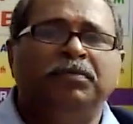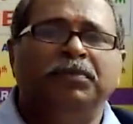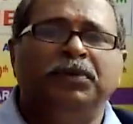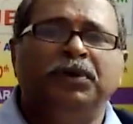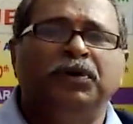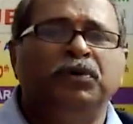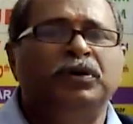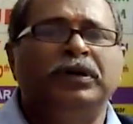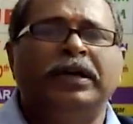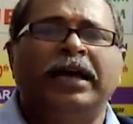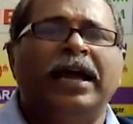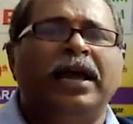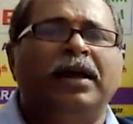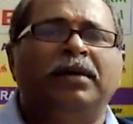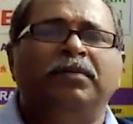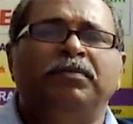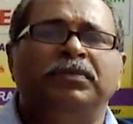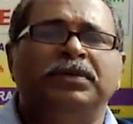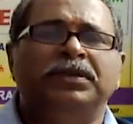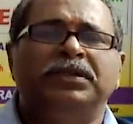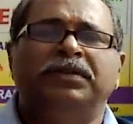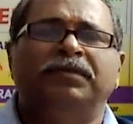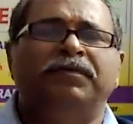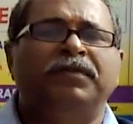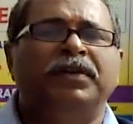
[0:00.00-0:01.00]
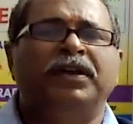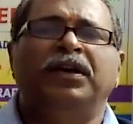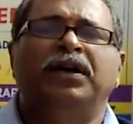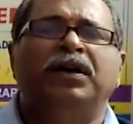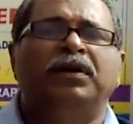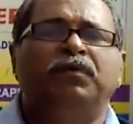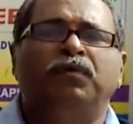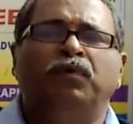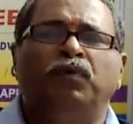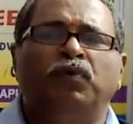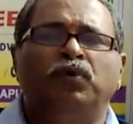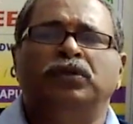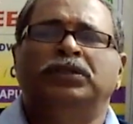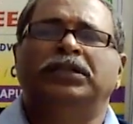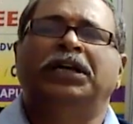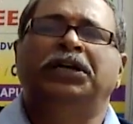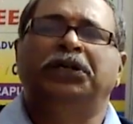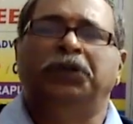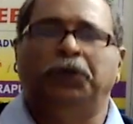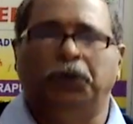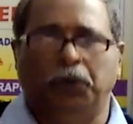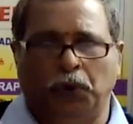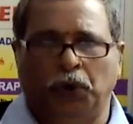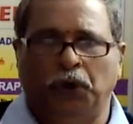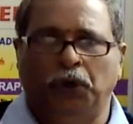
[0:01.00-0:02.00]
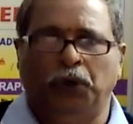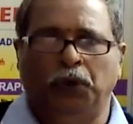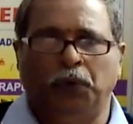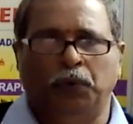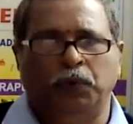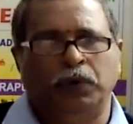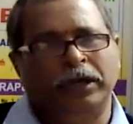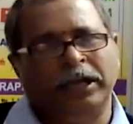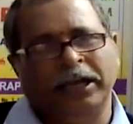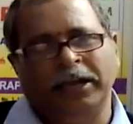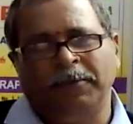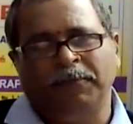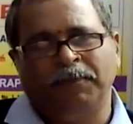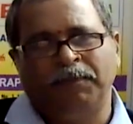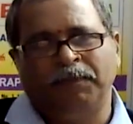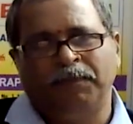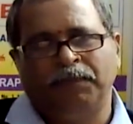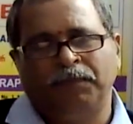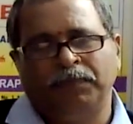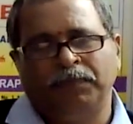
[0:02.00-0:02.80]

mu times finger force I told you. Okay.